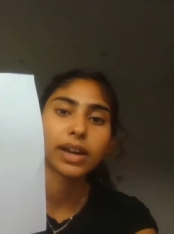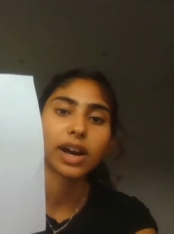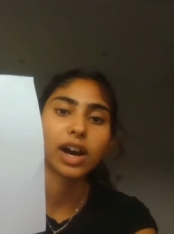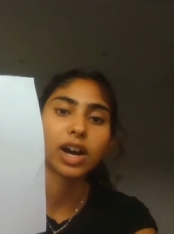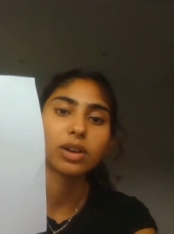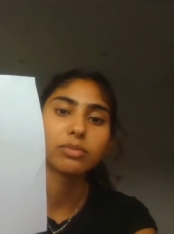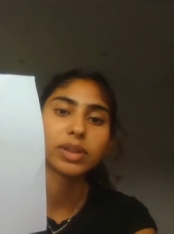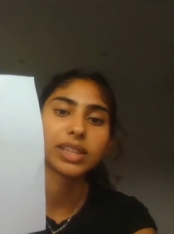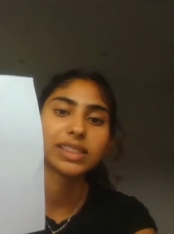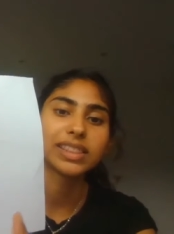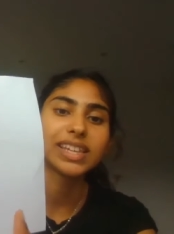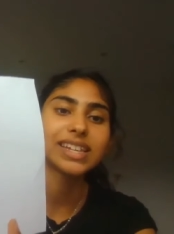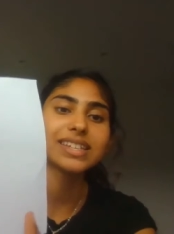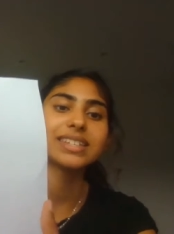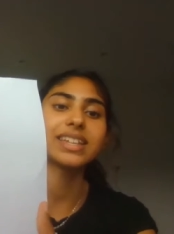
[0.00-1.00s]
Um,
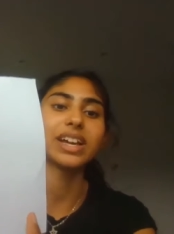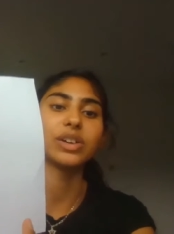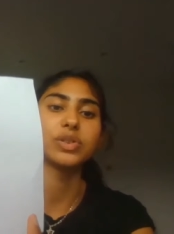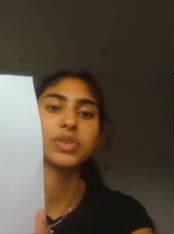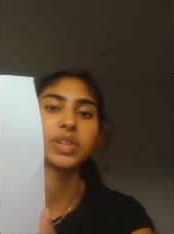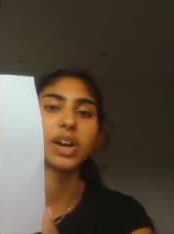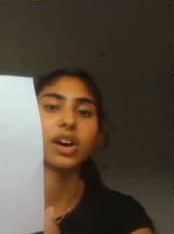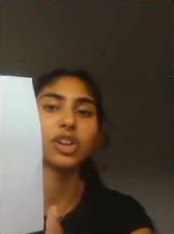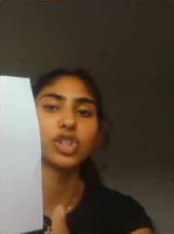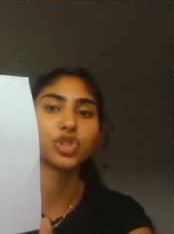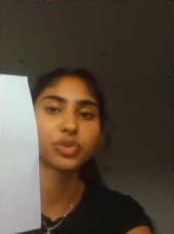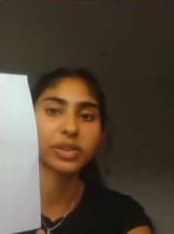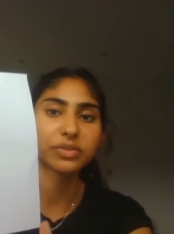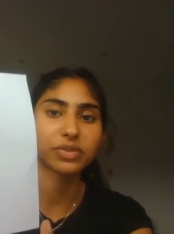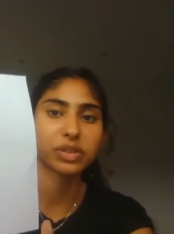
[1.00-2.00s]
these cells are
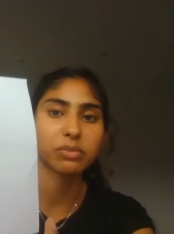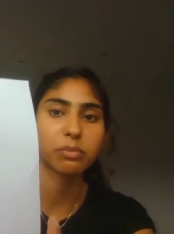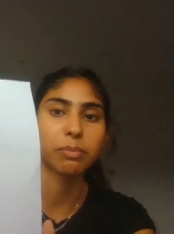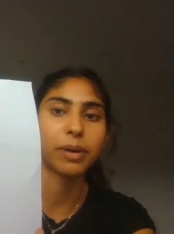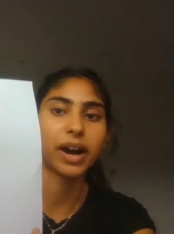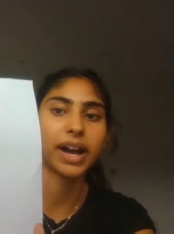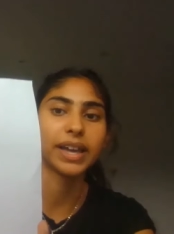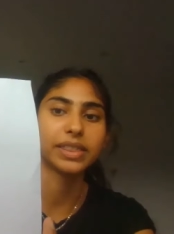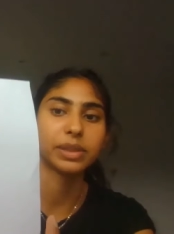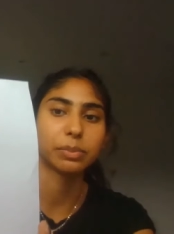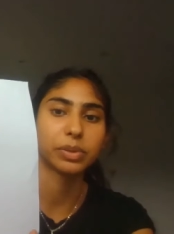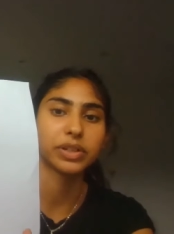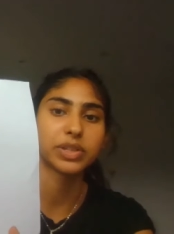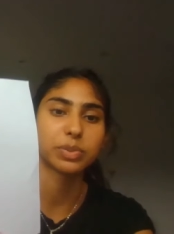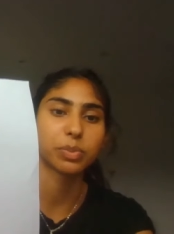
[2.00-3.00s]
driven by the
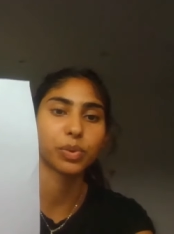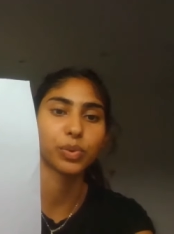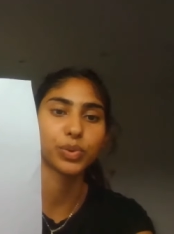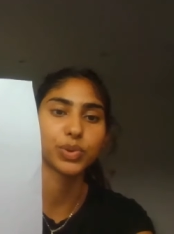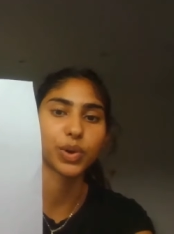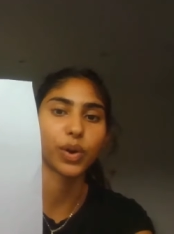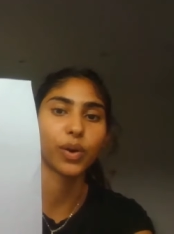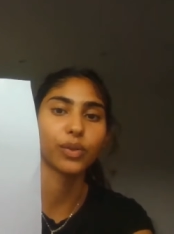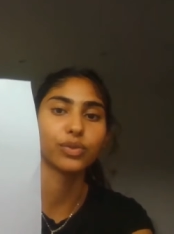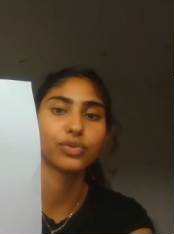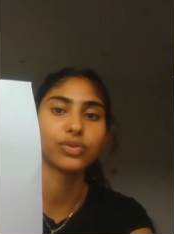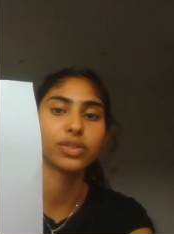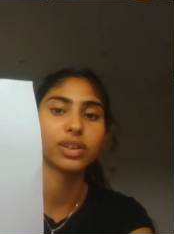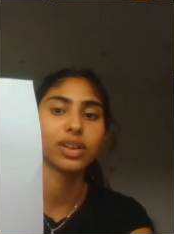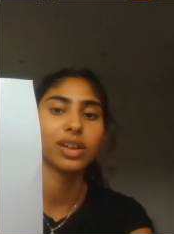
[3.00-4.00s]
principles of
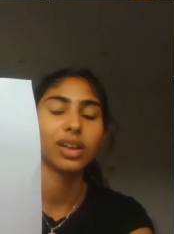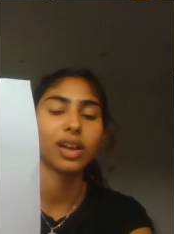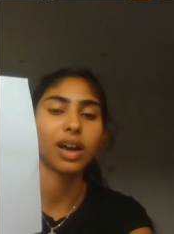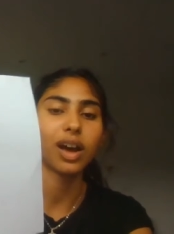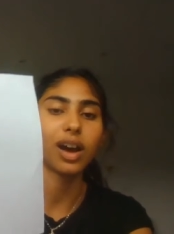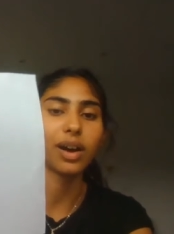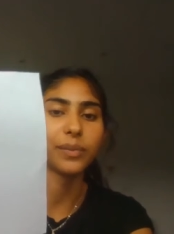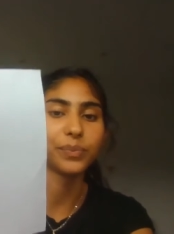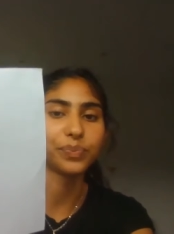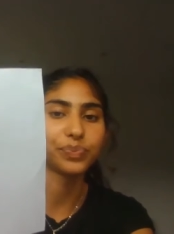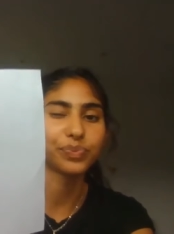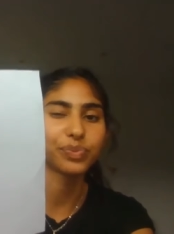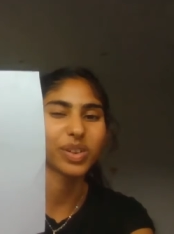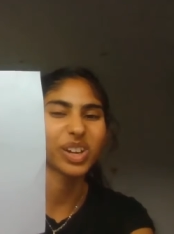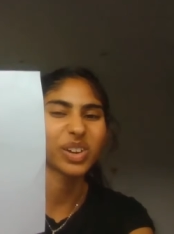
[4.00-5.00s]

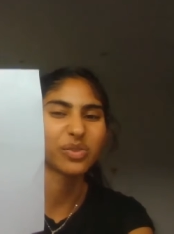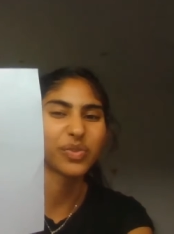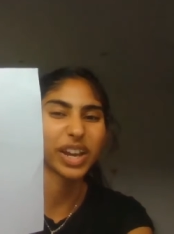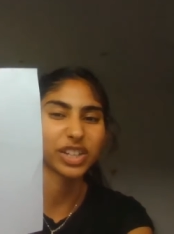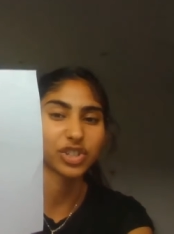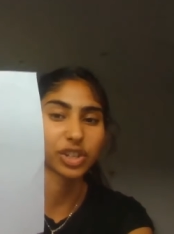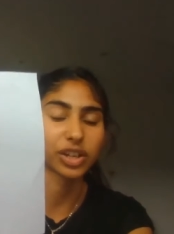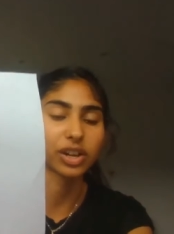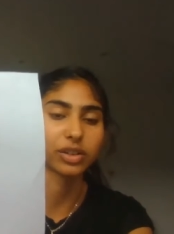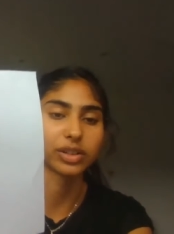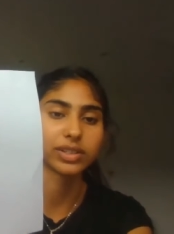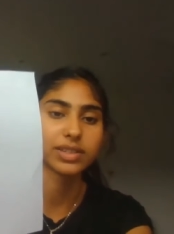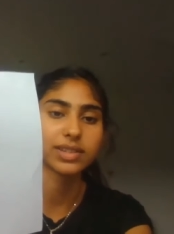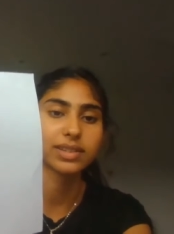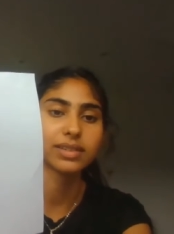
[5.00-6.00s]
um, convection
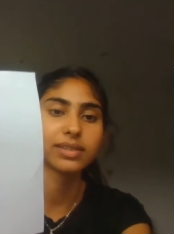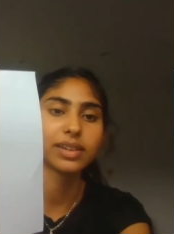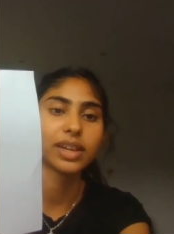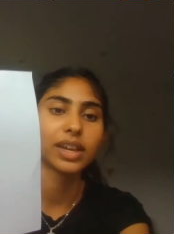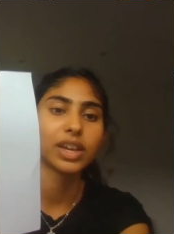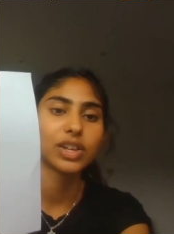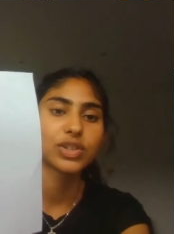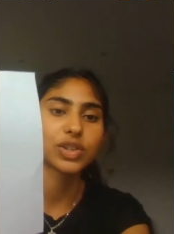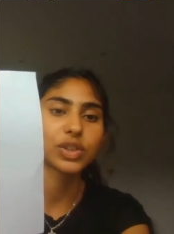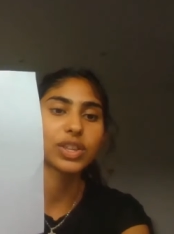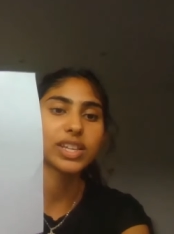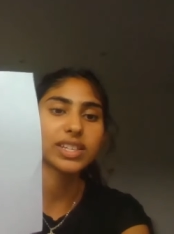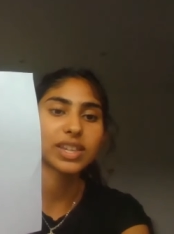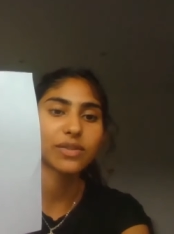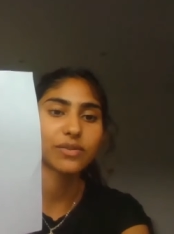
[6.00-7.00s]
currents. So
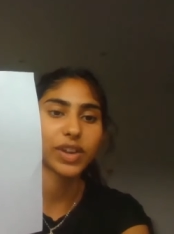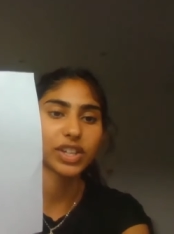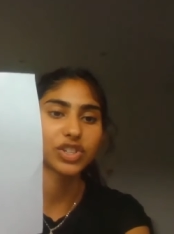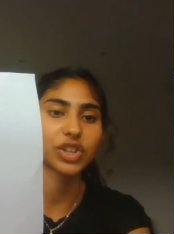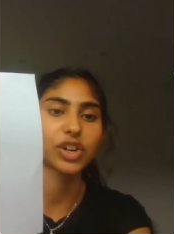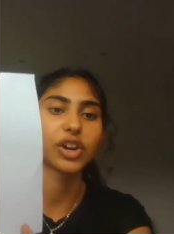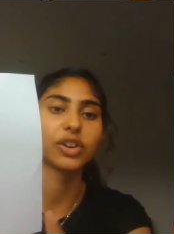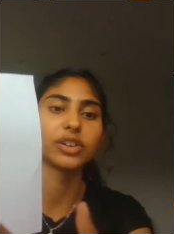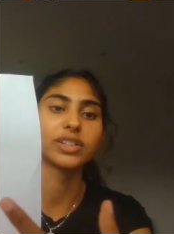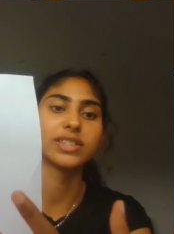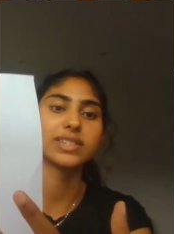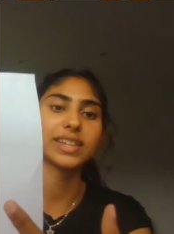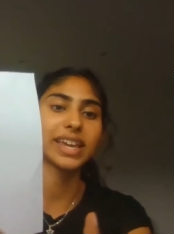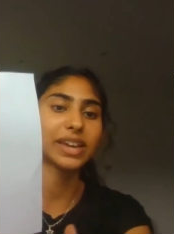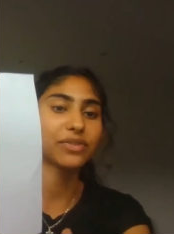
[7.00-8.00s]
these convection
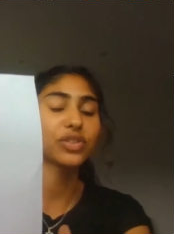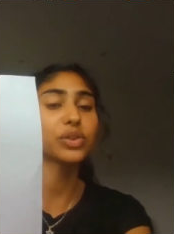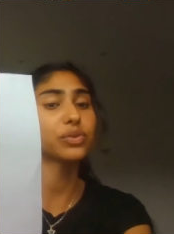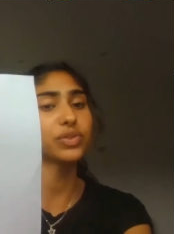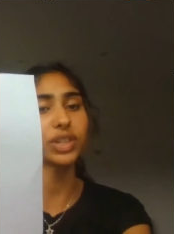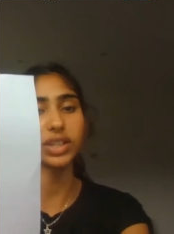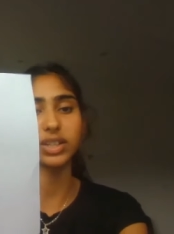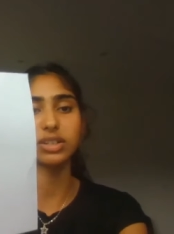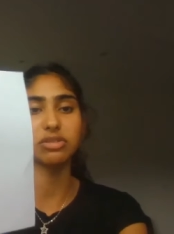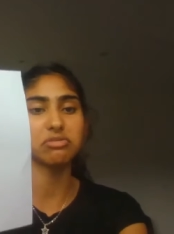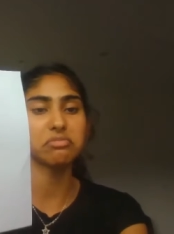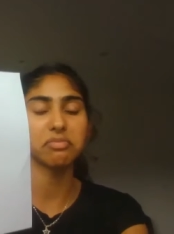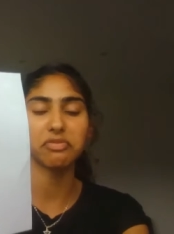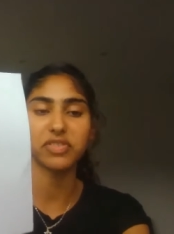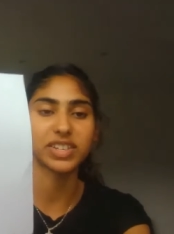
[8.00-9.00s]
currents, if you've done
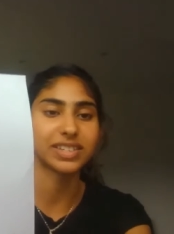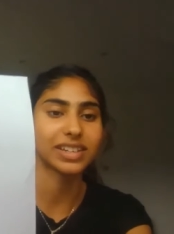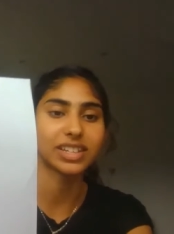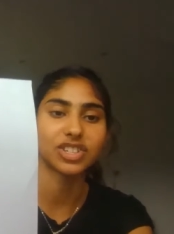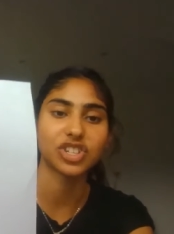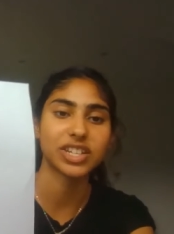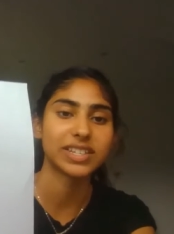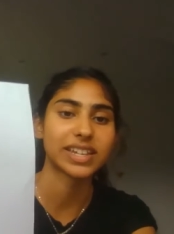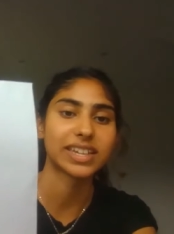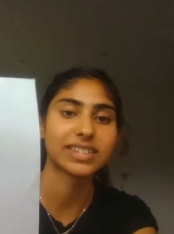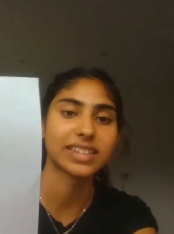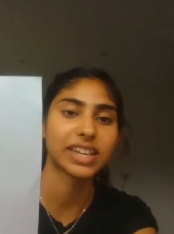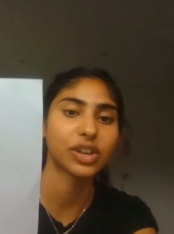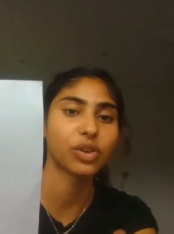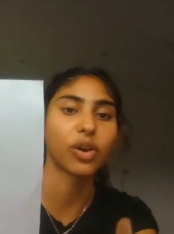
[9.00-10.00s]
physics
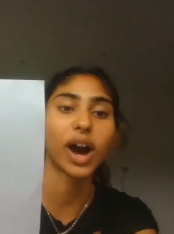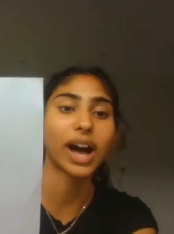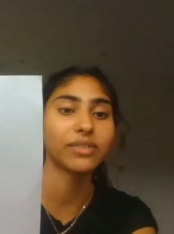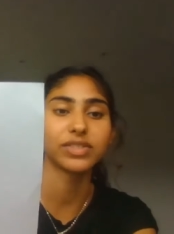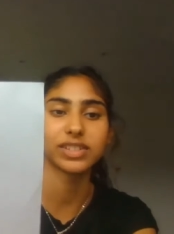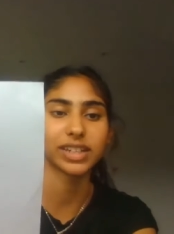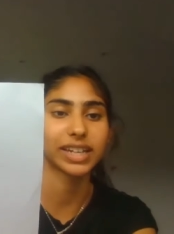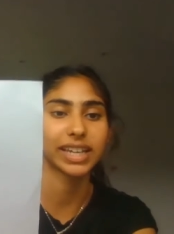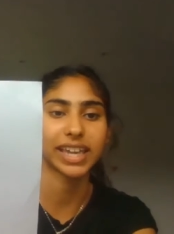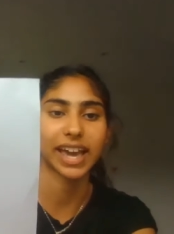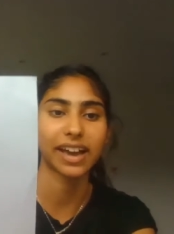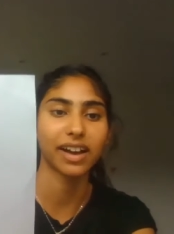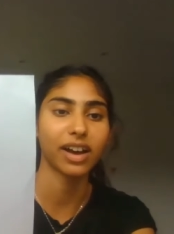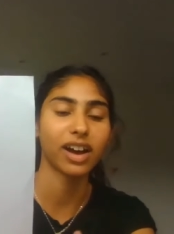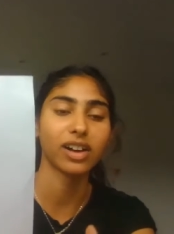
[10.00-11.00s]
GCSE or haven't done it
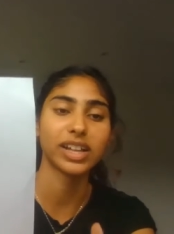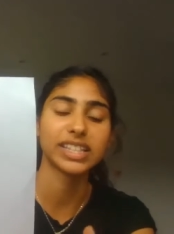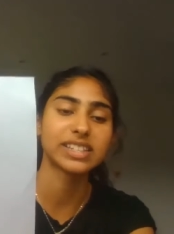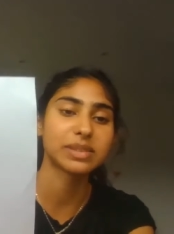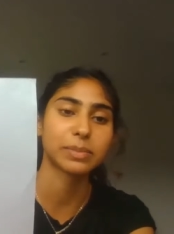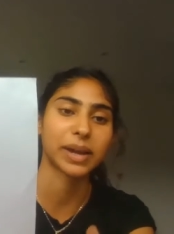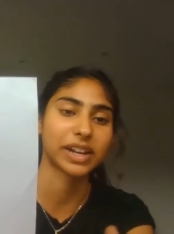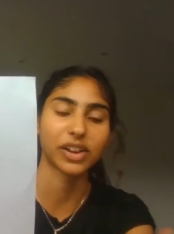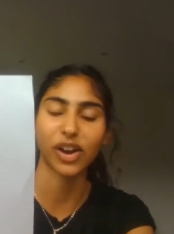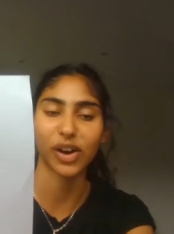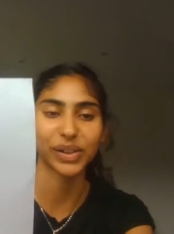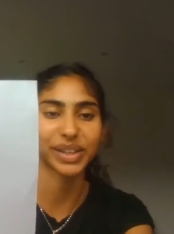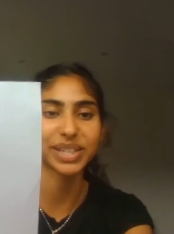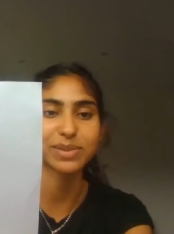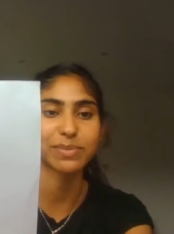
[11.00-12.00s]
yet, uh, it doesn't matter,
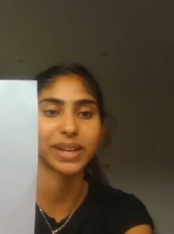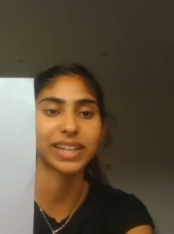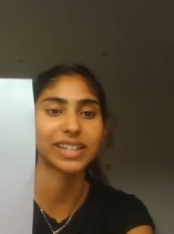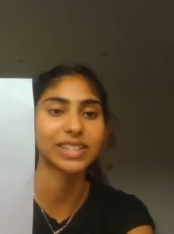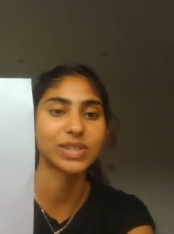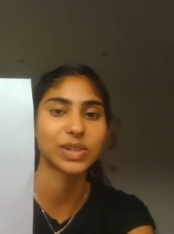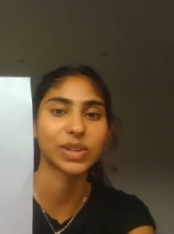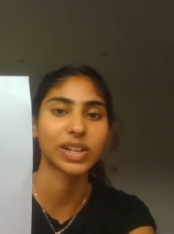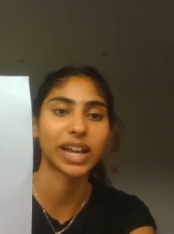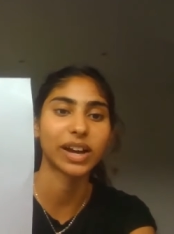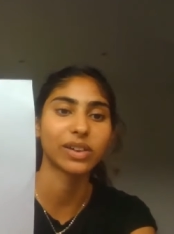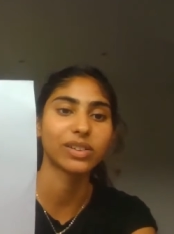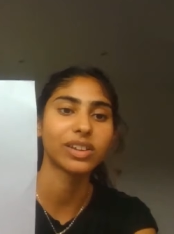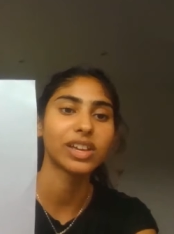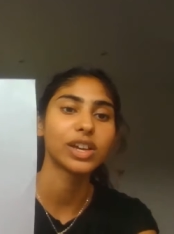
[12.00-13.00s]
I'll explain it to you
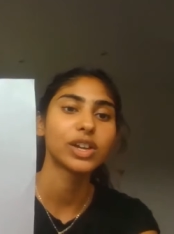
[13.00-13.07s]
now.